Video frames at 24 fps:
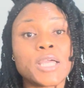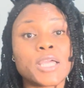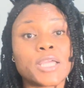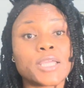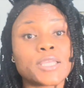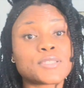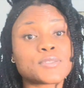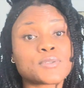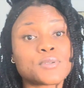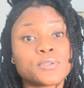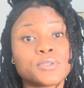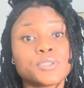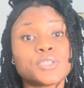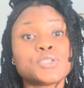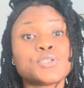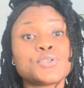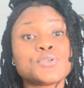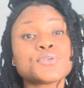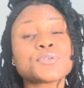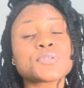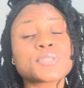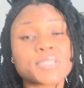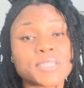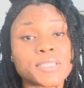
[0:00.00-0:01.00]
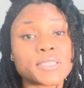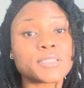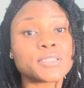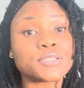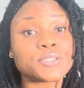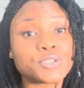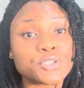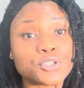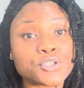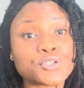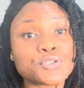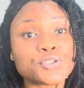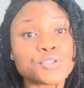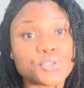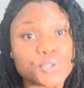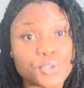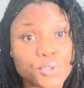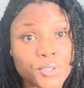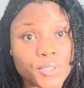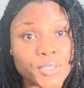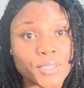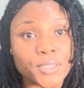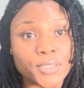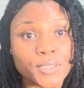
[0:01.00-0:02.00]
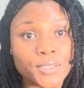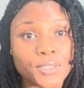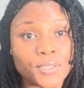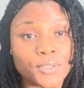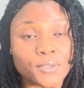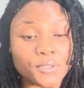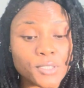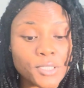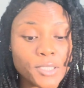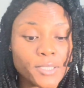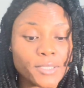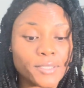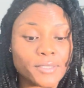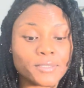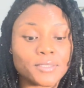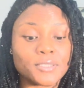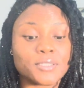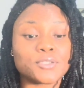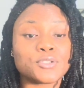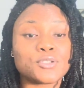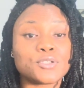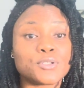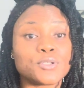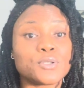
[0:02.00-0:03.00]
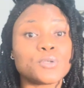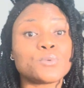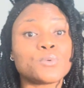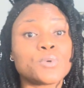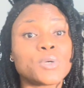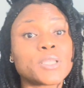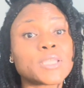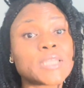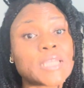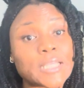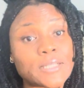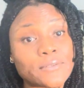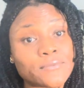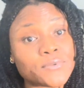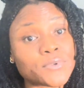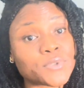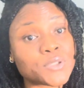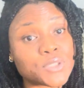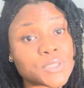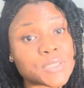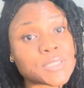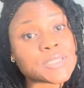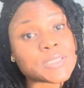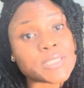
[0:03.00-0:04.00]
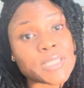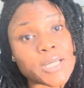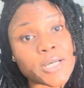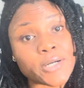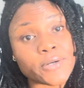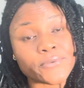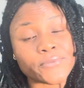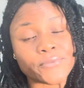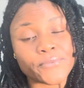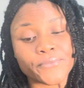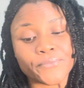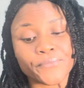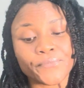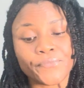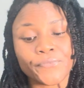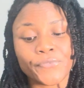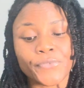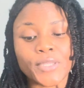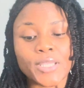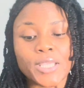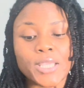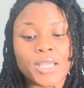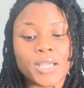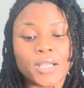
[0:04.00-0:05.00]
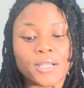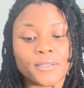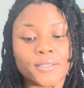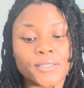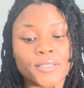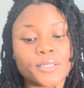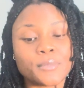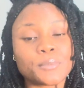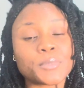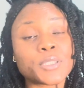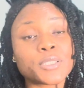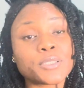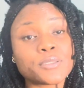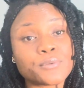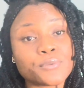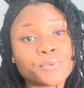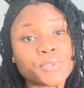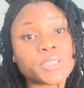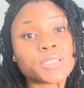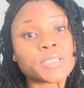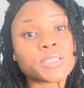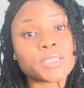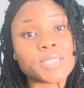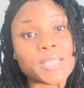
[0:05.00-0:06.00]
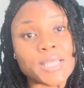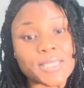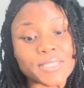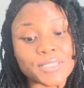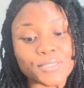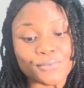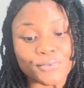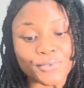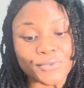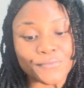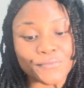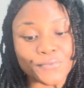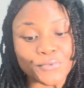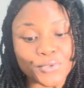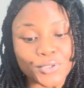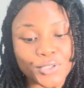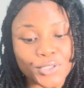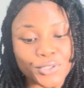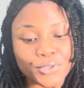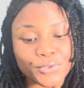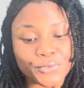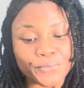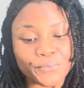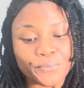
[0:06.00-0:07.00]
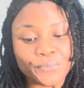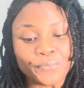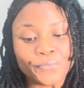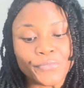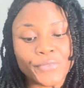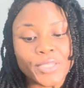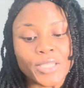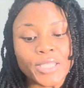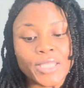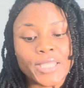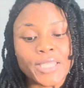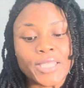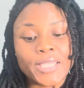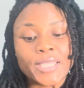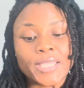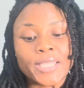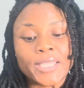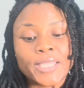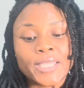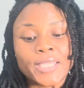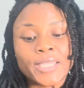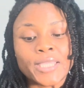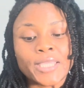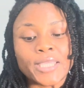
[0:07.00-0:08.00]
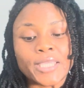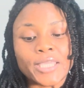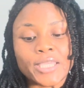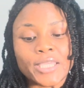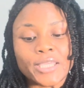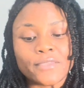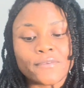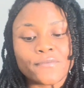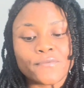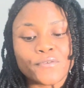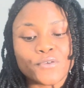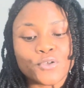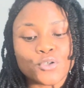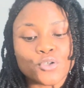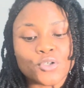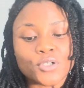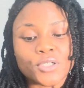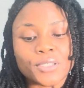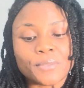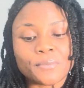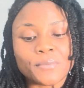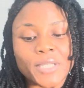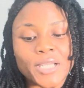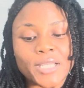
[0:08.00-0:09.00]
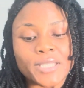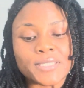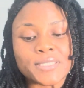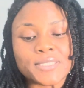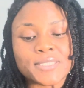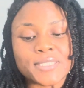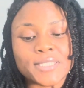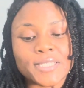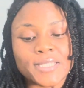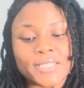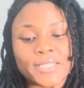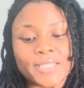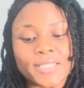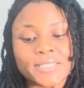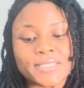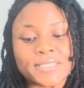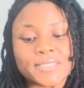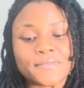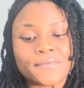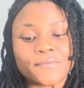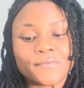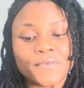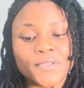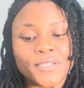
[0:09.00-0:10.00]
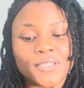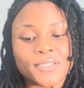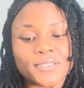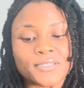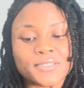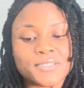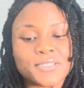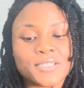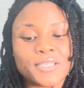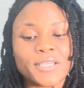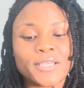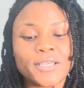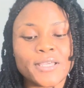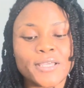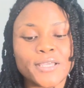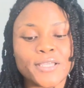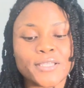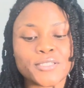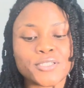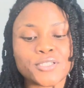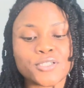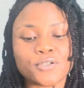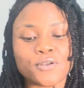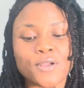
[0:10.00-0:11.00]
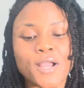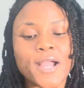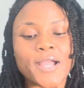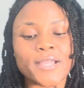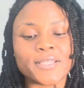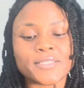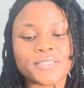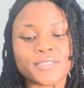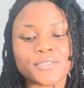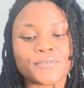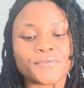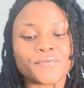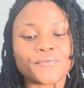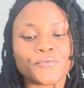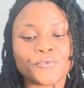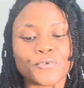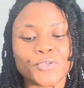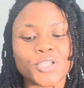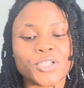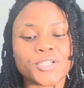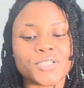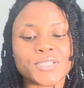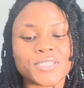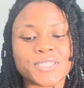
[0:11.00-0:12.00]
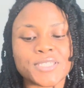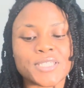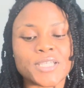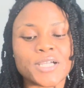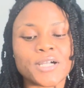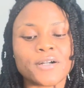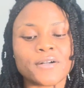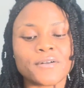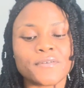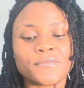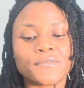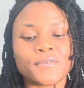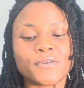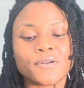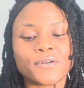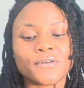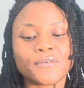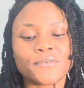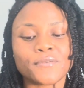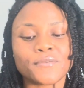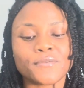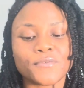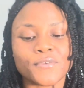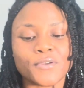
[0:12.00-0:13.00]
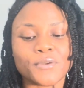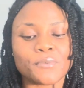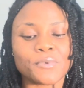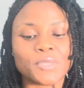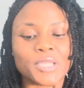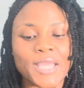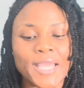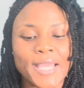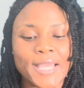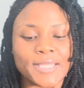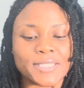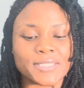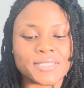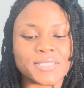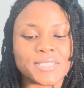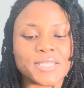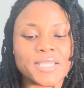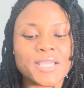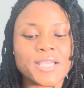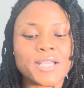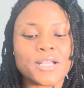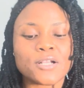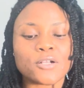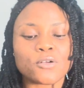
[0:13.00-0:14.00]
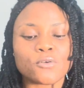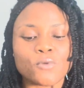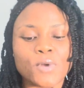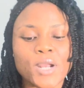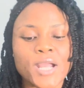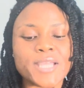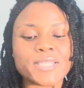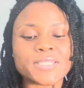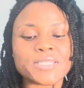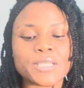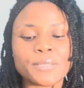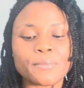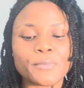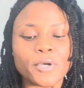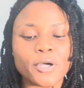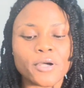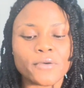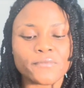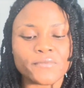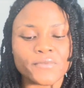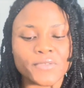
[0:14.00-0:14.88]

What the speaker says: is only you still in your joy, okay? And you don't want that for yourself. All right, I'm going to read the last one for you. If your mindset is fixed, try to free yourself from that. Rise above